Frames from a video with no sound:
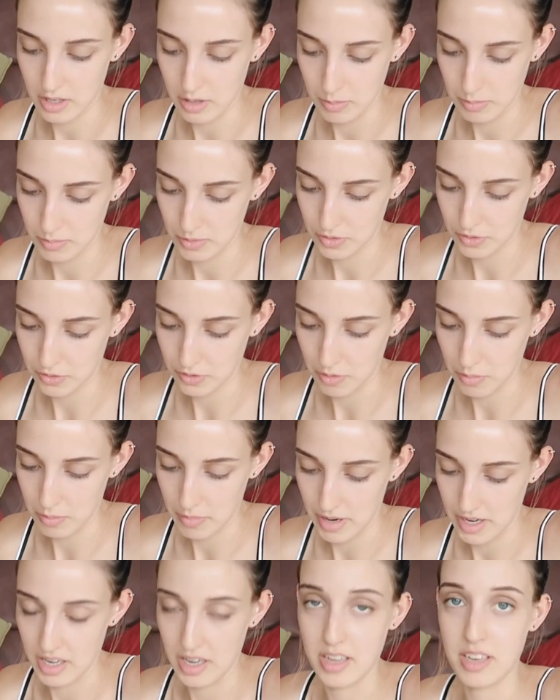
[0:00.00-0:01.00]
comes
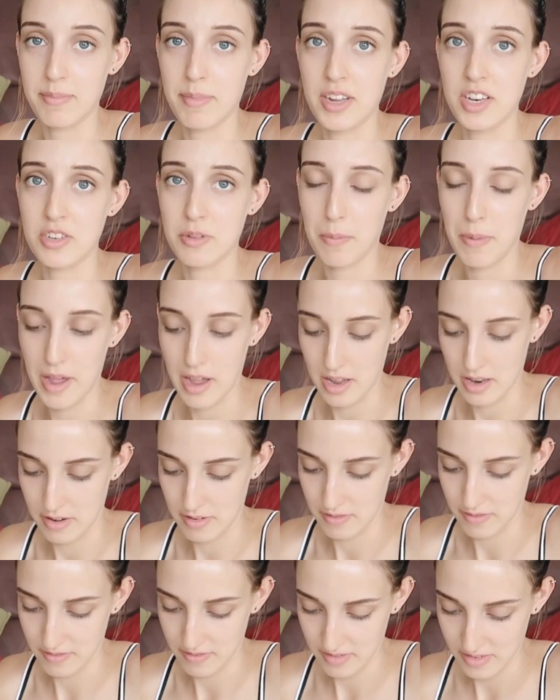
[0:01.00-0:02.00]
from my, my
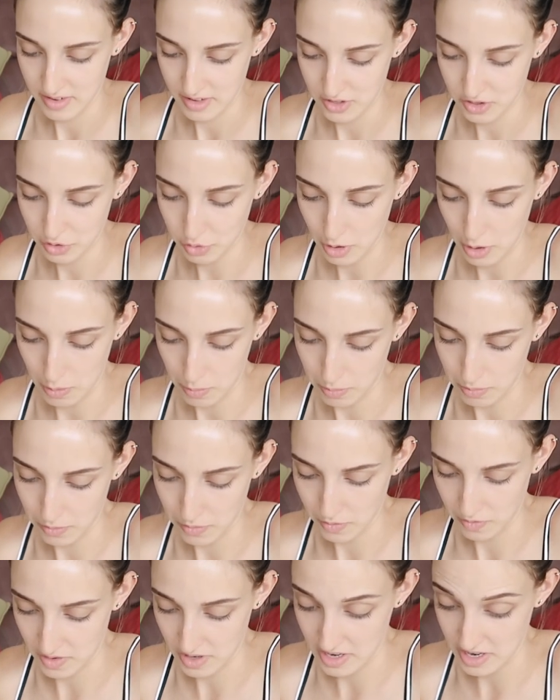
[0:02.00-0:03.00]
Japan trip
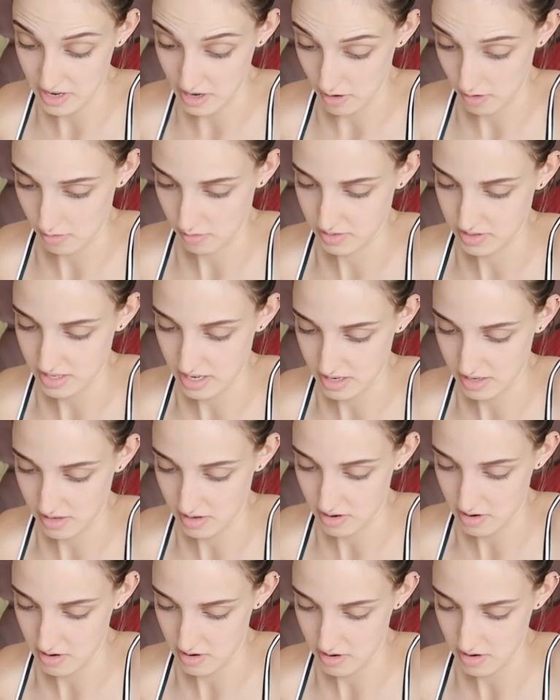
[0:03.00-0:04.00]
videos
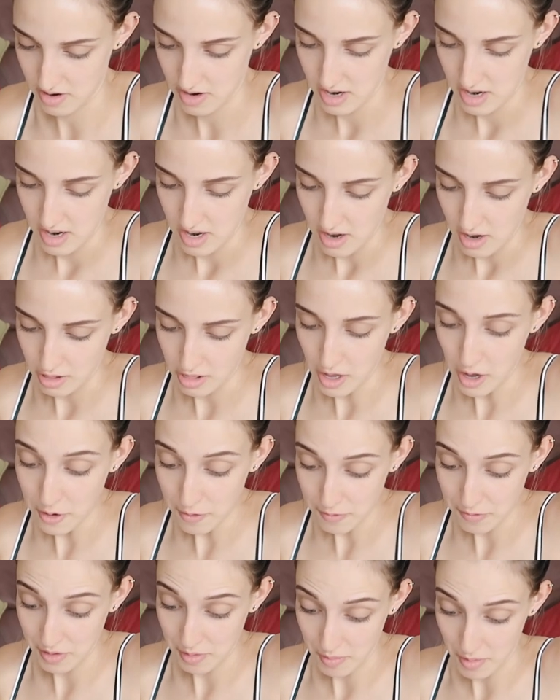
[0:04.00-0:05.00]
and are, a
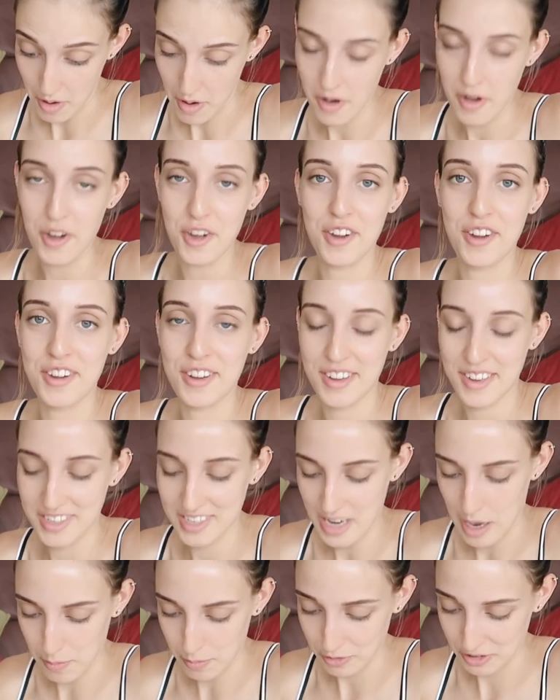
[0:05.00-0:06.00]
lot of them are
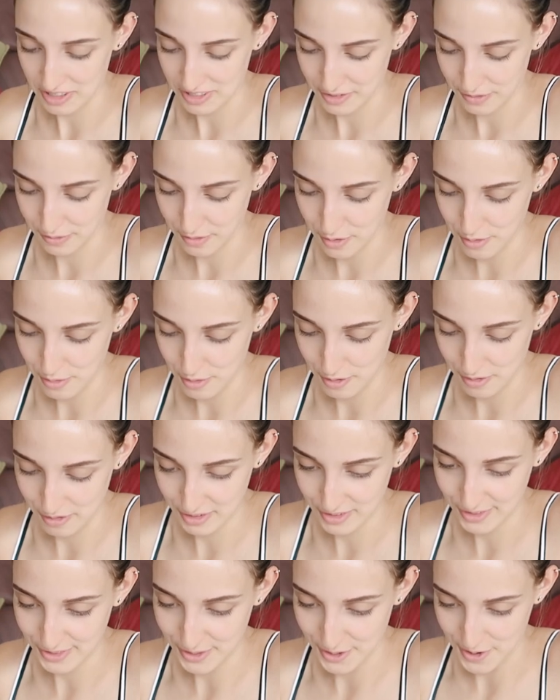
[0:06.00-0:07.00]
Japanese
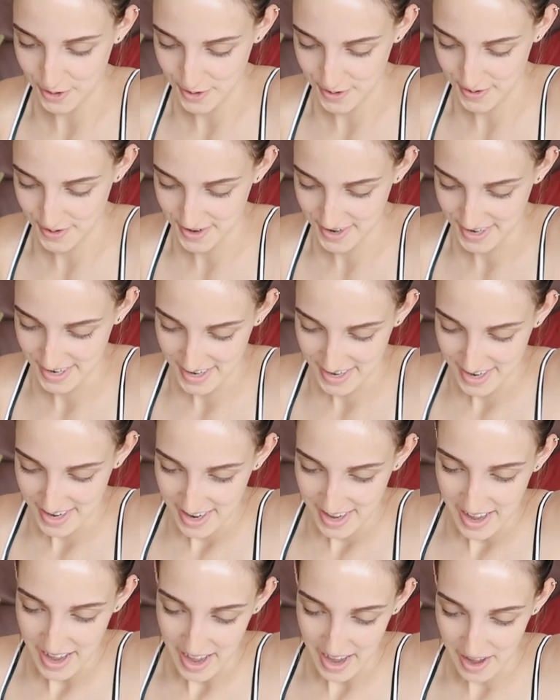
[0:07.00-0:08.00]
viewers, so
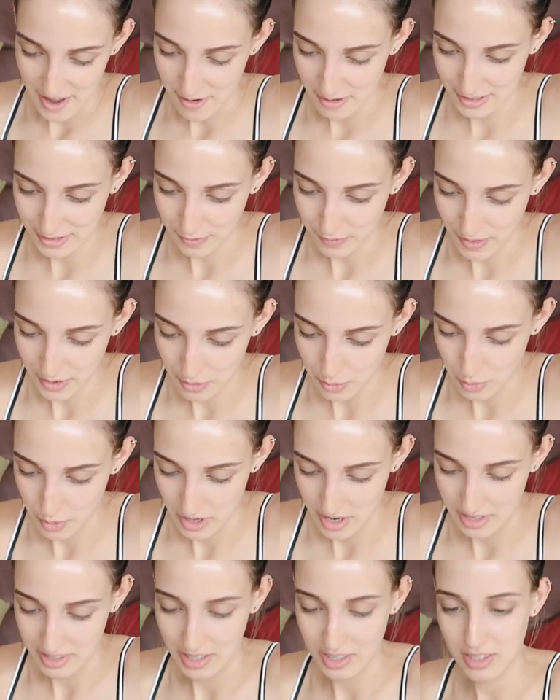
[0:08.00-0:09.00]
I always feel
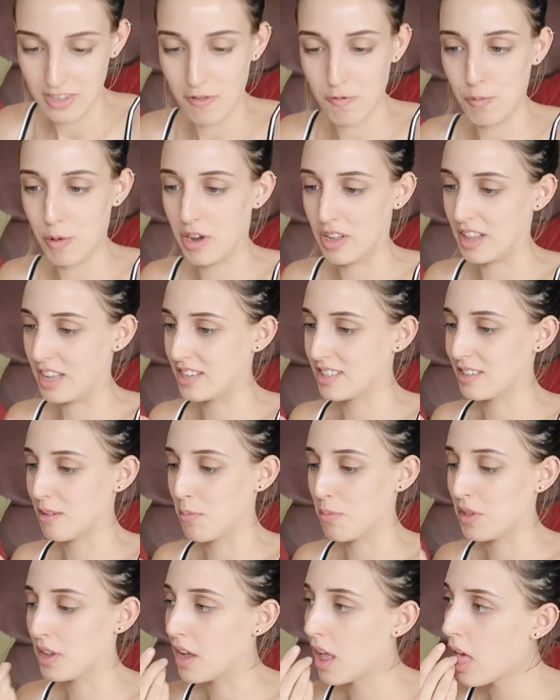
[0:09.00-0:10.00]
weird. I should have bought like
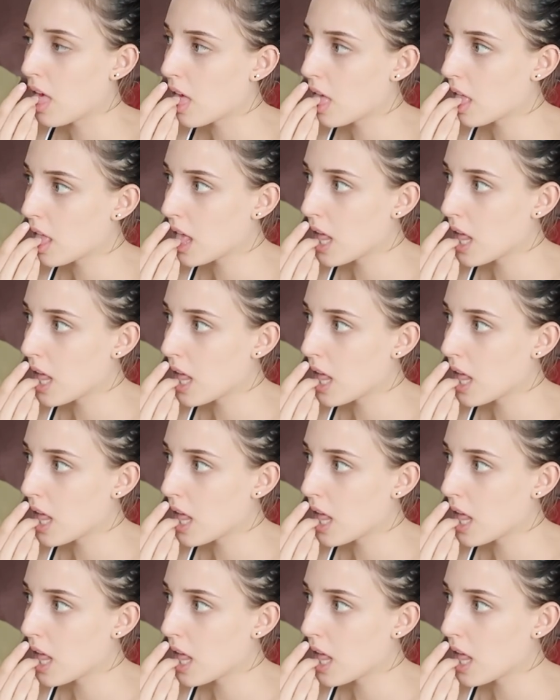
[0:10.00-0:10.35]
something